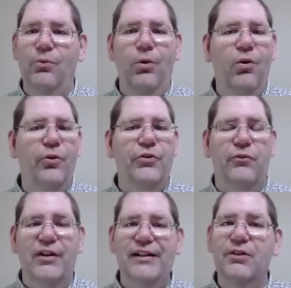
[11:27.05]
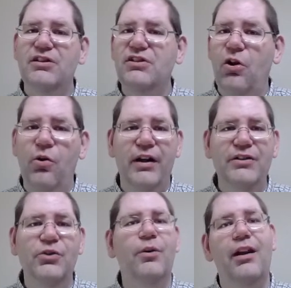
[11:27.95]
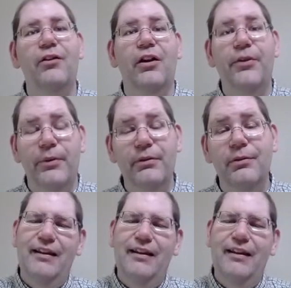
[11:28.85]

rolls of whatever coin you want to look through.